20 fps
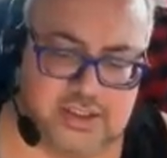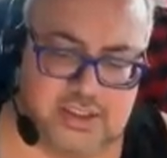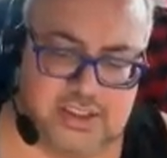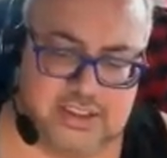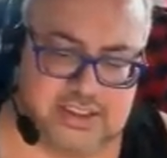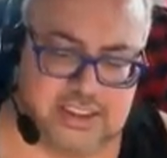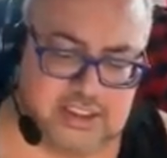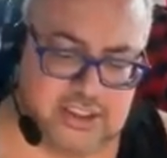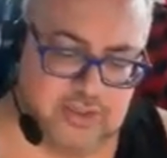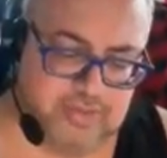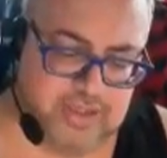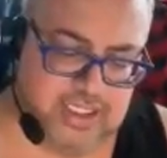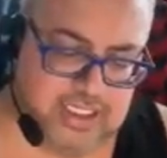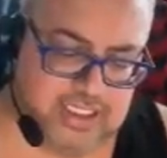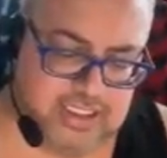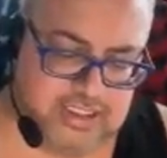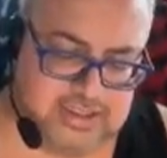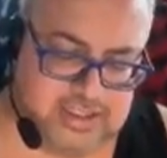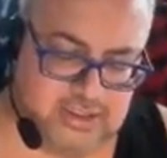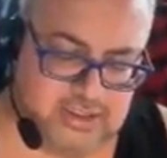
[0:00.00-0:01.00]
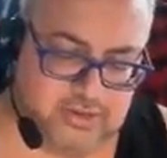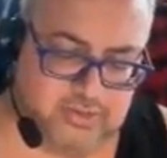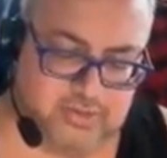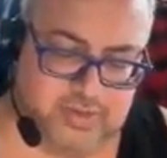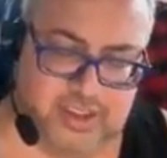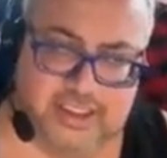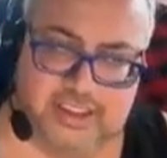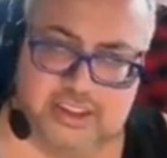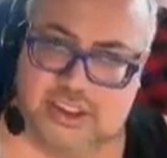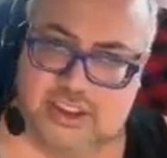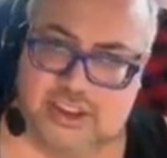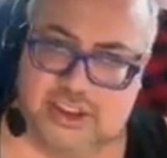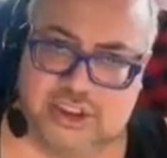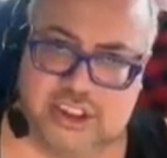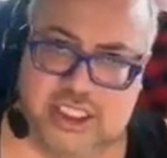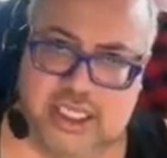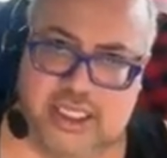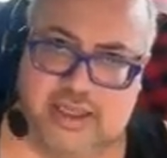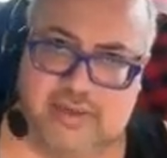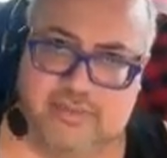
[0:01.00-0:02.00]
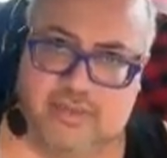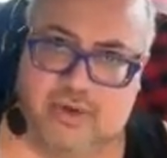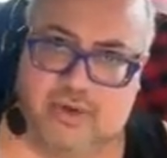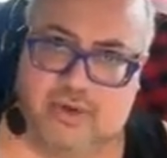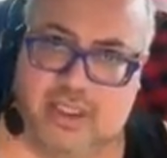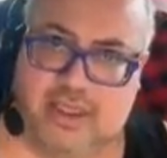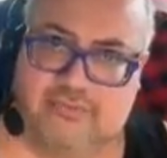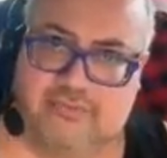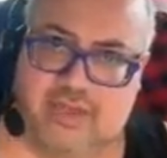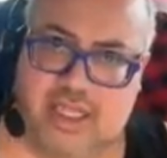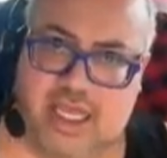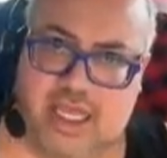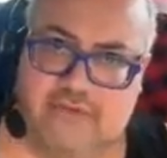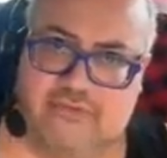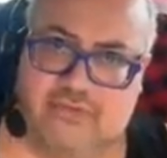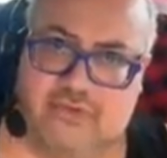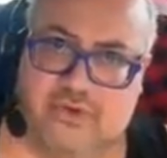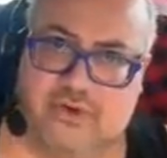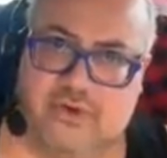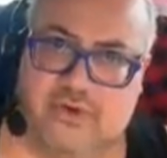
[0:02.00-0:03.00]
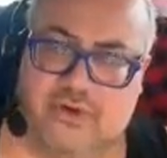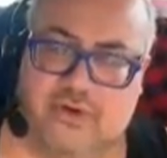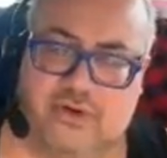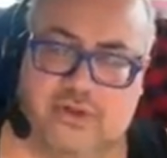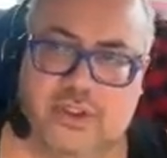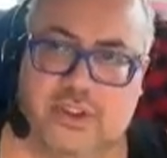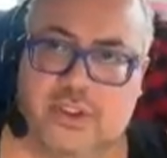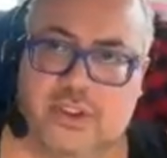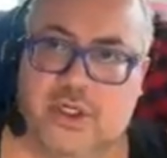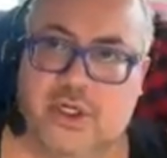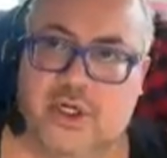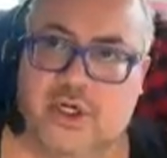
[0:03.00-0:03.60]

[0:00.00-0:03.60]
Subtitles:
So this is new beginnings in her relationship, her love life, her